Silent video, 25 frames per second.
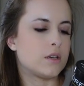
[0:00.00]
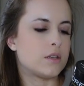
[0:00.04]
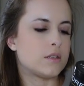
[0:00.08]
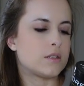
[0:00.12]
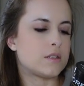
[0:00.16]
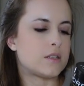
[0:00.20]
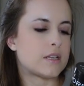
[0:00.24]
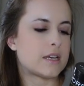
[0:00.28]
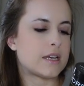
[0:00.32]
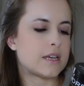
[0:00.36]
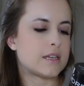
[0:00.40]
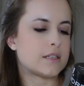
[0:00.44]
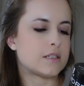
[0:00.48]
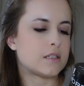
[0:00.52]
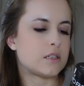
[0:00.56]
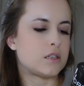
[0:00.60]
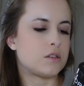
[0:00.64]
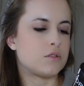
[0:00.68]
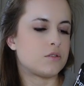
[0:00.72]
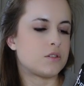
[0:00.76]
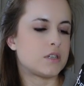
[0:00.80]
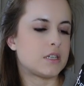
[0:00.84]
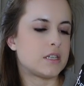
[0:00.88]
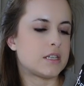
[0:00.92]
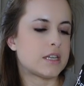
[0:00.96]
It says
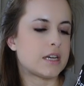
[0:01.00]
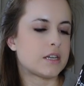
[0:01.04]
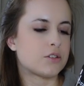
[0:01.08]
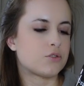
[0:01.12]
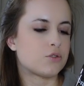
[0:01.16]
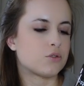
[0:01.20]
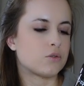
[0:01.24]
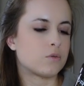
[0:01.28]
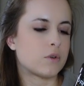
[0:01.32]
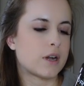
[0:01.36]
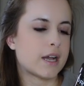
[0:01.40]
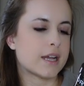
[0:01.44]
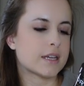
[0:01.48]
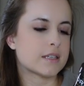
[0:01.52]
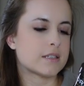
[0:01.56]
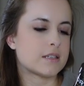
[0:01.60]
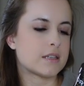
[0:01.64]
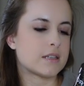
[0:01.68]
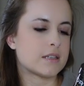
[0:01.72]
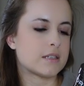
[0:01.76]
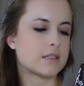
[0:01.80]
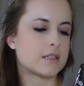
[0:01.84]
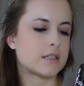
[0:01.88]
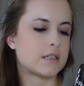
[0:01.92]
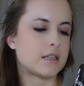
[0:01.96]
using natural
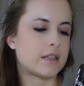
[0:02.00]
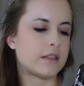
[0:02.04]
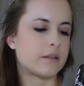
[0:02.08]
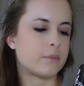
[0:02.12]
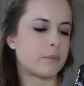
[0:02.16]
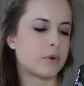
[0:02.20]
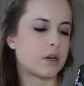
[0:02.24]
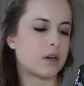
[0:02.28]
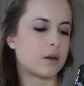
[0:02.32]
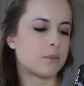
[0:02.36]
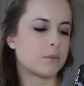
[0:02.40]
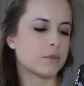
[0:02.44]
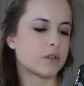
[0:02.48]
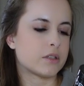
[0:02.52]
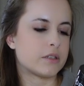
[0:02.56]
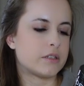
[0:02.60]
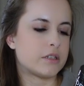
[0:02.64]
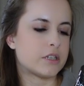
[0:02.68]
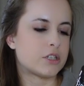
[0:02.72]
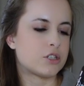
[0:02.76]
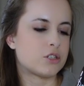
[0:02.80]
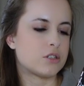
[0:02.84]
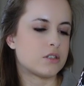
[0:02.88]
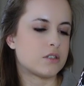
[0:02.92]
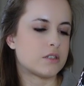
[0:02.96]
waxes, leather balm
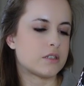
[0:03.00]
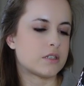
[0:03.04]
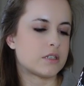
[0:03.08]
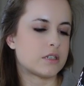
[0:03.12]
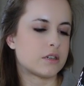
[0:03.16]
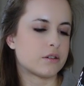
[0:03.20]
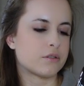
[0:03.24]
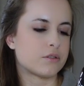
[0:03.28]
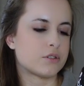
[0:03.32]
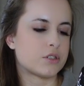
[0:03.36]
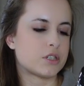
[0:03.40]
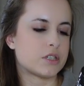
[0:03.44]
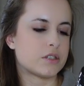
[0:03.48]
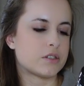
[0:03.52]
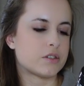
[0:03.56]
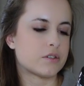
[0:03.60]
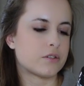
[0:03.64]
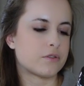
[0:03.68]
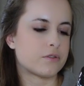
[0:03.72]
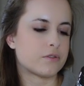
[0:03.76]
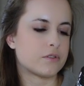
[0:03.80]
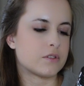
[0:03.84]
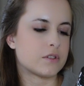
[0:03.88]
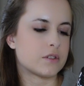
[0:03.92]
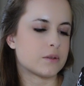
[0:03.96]
conditions, nourishes,
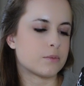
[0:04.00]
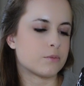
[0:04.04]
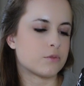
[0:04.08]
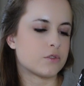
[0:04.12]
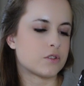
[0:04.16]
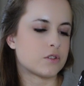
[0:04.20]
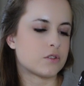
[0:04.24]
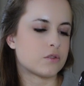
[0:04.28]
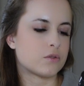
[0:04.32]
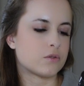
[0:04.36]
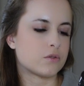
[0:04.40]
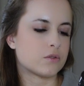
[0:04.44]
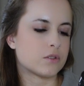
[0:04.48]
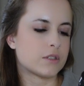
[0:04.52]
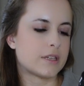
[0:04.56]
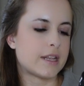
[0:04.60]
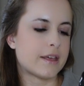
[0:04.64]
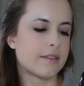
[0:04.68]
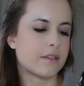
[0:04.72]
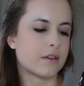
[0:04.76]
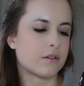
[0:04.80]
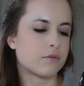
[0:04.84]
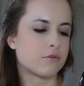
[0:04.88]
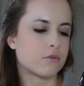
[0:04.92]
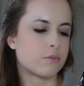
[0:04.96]
softens and restores
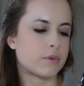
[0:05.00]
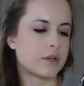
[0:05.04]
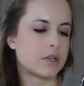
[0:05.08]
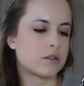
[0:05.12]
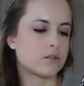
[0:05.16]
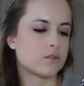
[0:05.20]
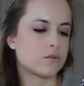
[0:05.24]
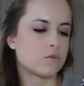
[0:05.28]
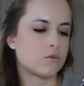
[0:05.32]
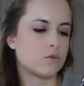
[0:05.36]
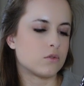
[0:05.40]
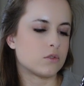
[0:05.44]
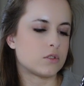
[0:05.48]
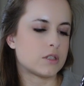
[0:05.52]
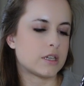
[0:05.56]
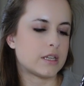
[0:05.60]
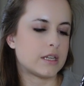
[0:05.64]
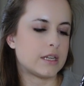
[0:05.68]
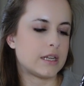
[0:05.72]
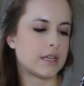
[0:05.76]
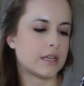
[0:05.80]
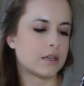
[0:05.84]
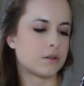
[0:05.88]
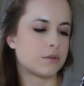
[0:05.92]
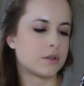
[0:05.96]
leather, repels water
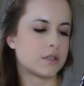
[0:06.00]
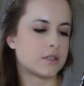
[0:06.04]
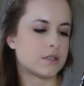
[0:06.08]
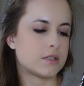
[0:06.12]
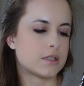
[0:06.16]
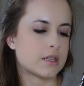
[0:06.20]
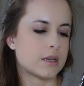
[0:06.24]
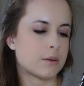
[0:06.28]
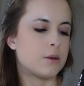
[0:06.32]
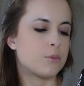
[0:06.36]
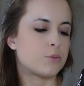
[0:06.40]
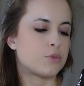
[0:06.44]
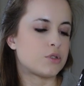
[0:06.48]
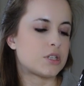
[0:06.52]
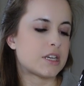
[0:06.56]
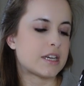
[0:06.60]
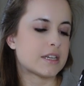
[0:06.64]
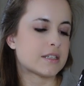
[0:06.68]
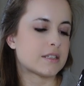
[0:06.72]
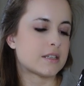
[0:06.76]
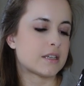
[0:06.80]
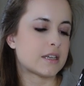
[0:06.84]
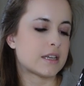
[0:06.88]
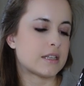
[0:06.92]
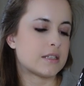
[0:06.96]
and liquids and
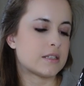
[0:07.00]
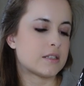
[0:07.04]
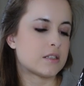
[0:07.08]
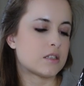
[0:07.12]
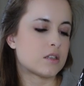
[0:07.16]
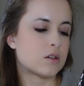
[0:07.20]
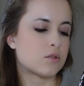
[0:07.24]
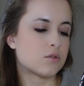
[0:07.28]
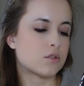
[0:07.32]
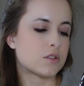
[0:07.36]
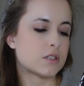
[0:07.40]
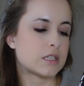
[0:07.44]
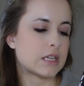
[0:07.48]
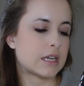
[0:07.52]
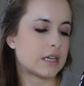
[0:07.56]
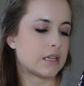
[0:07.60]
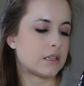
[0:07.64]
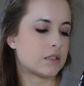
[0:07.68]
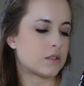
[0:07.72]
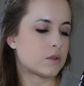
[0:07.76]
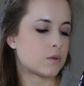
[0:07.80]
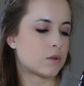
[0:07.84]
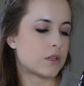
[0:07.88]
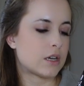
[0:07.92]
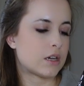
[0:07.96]
protects against salt
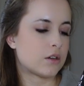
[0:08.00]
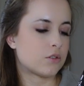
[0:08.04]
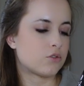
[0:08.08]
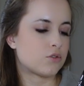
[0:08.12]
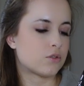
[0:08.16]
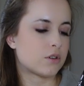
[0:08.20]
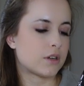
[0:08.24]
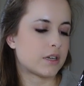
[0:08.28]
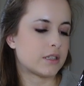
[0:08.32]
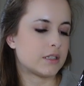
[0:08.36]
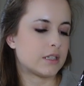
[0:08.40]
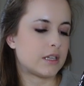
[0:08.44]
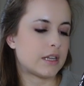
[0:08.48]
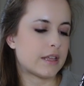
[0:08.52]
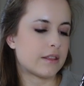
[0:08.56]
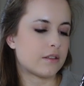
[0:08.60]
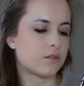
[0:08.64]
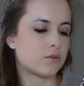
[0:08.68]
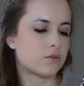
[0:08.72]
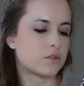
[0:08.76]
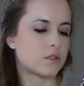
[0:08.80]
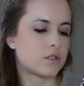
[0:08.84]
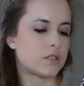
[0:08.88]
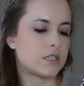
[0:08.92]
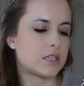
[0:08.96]
stains without drying the leather
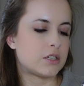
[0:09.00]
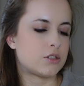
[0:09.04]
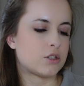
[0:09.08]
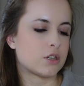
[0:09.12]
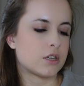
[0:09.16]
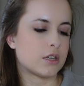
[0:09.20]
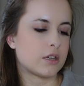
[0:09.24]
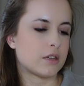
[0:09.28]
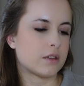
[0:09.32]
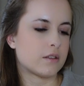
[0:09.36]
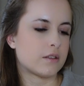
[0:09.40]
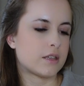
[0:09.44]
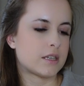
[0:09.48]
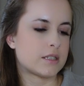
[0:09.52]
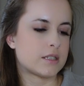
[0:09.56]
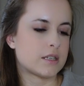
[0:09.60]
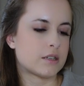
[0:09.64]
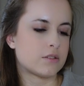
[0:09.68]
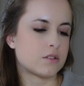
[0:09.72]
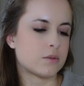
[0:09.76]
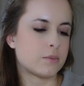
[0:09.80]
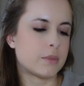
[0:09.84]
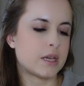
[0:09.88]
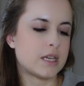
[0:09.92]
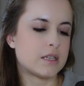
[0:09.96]
or stitching. That
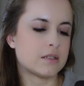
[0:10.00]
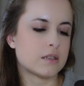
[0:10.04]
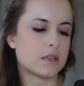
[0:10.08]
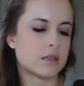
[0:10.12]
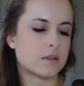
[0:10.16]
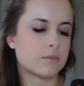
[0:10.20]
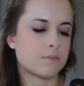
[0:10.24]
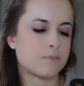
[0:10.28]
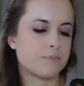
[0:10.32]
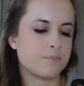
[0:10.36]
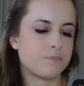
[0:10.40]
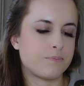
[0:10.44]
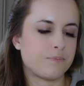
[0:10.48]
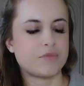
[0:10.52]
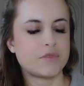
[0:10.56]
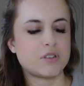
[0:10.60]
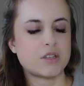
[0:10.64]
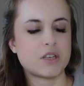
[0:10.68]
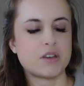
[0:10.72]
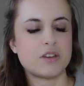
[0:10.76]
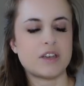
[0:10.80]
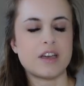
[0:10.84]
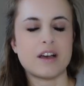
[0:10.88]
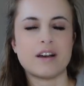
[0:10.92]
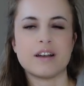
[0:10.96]
sounds amazing.
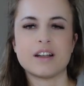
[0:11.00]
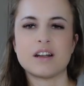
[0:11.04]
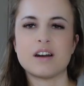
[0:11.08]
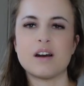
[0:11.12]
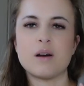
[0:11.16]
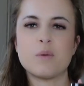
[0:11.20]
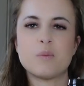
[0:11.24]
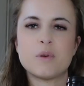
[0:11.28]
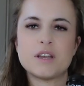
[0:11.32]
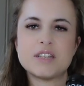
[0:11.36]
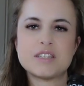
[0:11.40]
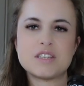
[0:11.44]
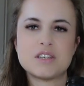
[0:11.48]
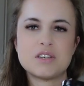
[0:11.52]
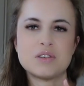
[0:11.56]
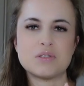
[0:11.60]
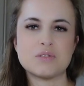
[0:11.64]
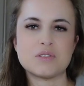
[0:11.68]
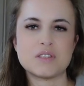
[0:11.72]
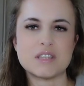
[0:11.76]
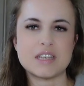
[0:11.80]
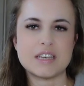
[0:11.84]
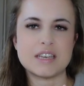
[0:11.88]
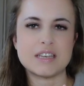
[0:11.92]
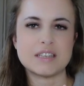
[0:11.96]
So yeah, I can't wait to
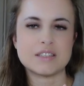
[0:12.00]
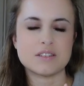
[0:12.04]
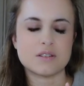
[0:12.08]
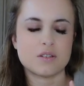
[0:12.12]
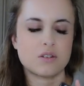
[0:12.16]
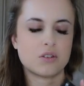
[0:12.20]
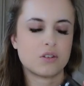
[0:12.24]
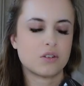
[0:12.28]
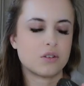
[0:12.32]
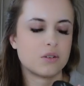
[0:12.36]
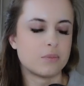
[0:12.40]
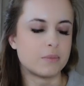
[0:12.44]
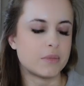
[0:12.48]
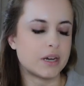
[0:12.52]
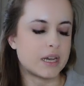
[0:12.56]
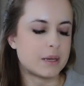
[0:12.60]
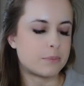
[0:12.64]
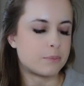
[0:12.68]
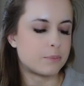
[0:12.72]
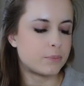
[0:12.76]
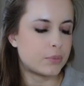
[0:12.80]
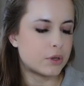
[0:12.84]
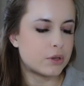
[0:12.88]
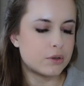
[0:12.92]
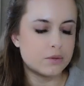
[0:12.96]
use these on my
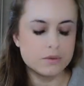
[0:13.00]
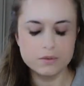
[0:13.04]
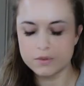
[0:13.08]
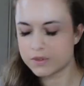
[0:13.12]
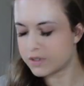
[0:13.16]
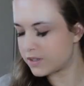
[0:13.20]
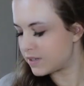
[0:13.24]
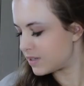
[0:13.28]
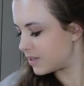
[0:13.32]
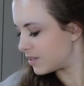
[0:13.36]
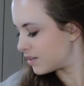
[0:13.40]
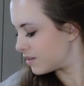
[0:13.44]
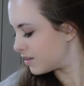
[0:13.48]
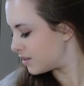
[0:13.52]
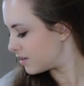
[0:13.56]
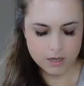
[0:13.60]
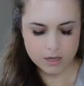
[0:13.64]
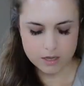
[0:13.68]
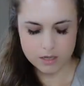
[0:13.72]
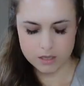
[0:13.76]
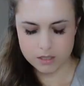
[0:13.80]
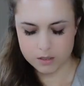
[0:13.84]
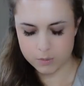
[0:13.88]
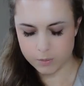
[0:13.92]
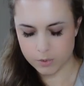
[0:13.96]
boots.
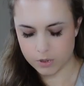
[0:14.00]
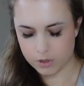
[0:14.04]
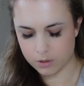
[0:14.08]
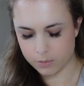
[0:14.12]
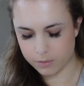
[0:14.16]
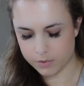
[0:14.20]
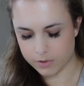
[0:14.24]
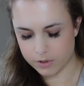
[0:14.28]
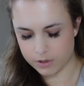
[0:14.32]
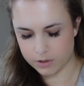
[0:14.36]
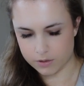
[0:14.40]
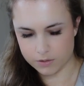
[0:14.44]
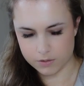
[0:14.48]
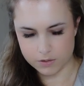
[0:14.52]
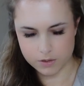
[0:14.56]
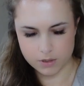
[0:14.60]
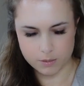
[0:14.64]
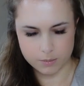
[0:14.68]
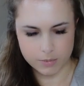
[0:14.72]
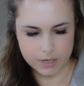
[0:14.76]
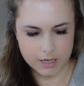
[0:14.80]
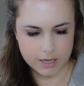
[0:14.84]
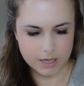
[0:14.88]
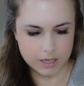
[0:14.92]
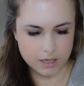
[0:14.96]
Let's pop those
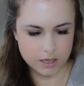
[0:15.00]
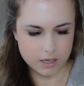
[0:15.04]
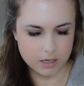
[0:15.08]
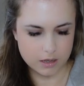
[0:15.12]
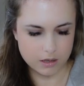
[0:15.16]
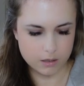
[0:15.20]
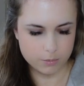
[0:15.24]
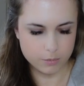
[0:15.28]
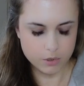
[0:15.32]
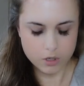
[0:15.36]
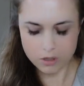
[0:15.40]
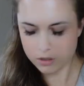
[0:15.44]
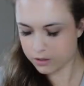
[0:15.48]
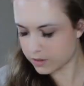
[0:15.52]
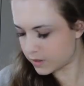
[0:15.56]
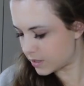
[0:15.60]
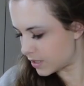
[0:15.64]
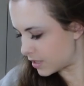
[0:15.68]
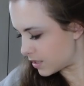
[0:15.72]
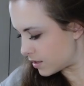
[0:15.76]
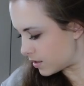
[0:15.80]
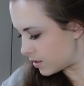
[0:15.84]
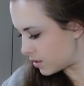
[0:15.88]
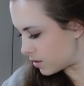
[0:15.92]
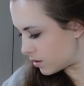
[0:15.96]
back in the
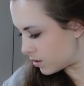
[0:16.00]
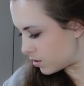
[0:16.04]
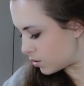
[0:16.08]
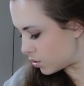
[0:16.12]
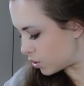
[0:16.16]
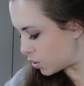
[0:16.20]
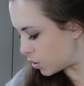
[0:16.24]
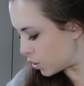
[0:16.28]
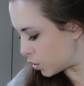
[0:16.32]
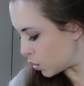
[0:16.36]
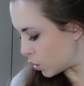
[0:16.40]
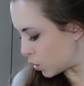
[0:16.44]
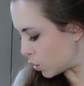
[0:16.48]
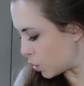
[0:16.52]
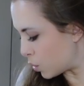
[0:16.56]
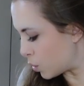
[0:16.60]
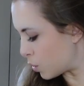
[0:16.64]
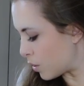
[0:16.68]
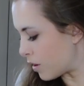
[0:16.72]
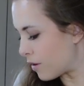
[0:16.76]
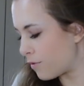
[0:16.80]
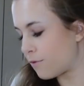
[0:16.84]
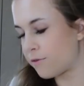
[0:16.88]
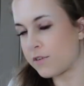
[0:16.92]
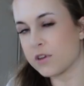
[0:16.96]
boxes to
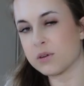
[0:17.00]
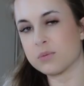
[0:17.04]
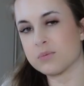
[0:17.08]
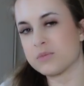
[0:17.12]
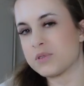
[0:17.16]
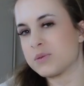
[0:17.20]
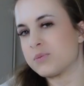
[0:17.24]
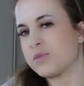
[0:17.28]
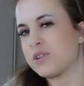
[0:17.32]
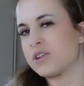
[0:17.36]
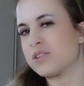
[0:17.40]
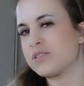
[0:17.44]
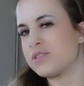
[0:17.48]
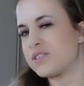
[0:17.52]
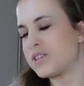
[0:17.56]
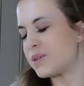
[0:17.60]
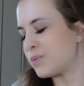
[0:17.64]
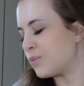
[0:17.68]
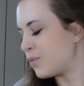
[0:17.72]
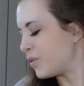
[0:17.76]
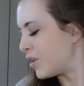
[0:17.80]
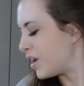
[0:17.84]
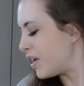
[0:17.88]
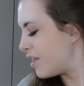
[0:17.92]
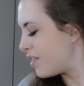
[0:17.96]
film some
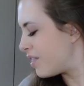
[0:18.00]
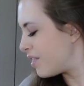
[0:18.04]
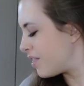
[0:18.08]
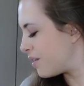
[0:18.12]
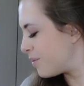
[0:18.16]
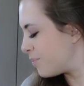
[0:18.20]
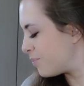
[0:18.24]
content with.